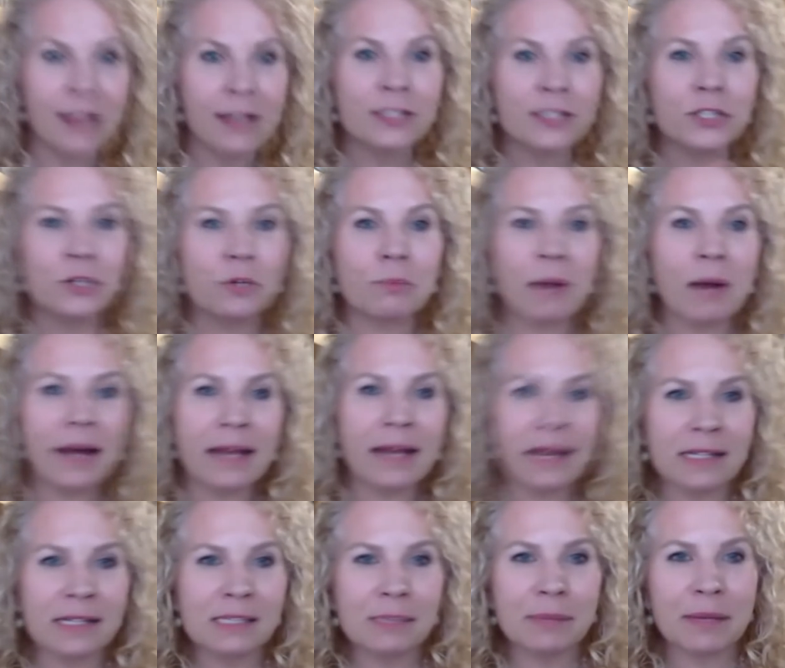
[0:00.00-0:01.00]
So my
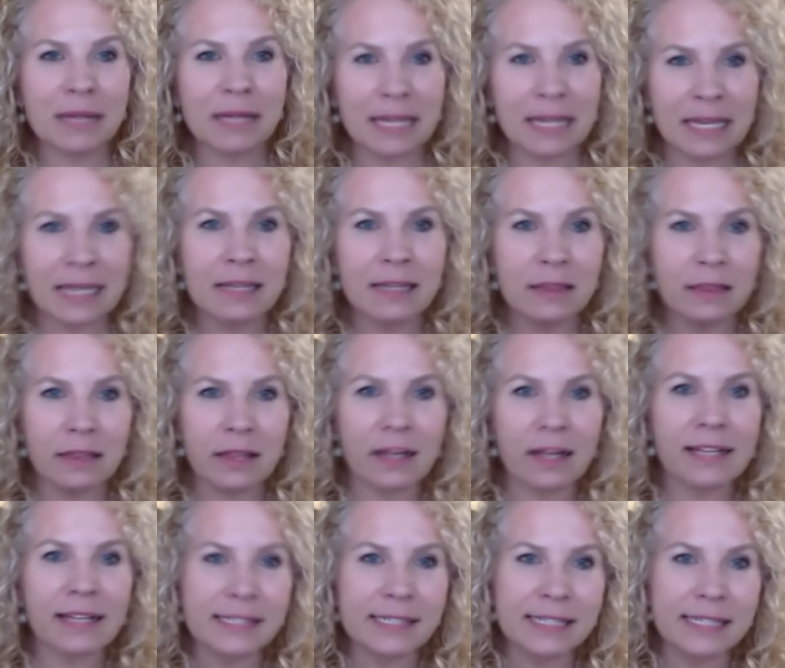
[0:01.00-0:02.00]
husband, he
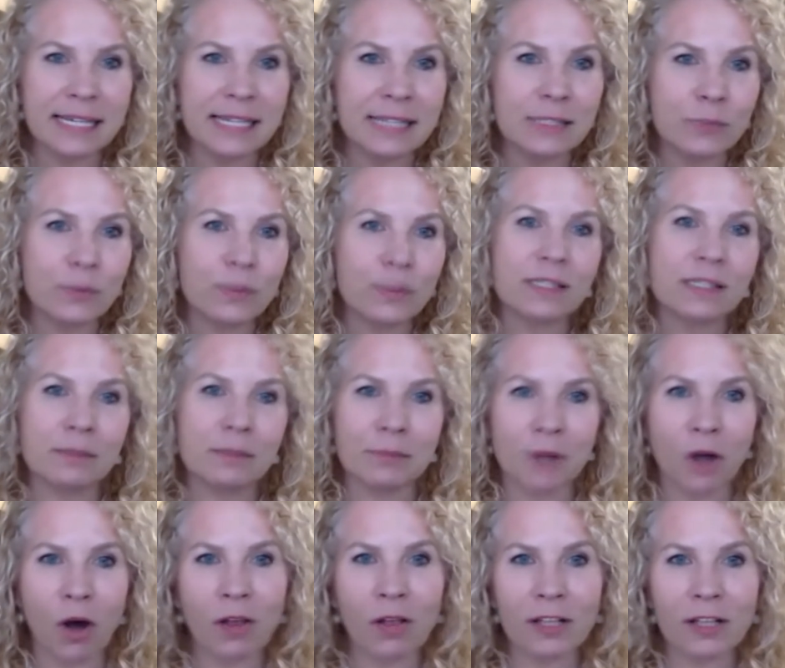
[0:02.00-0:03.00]
likes he's wisdom
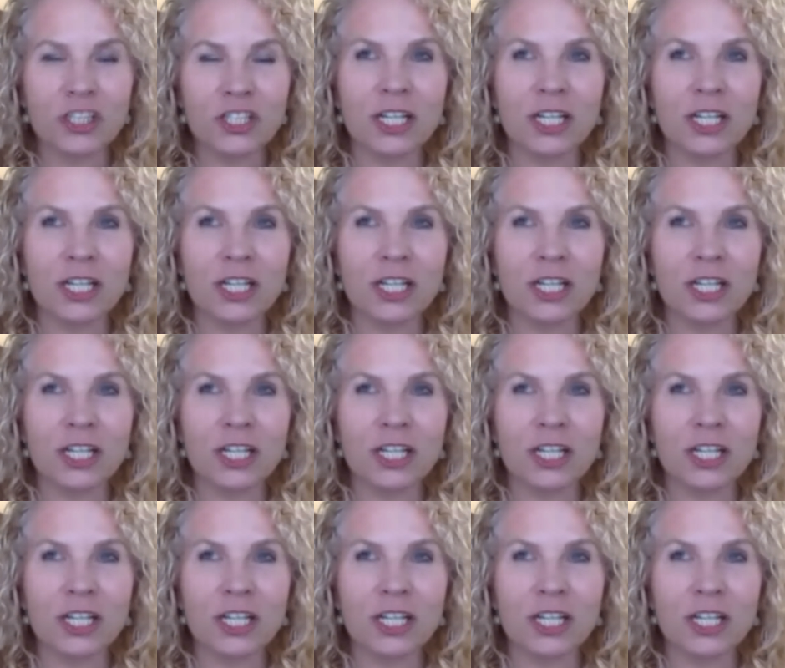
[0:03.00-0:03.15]
knowledge,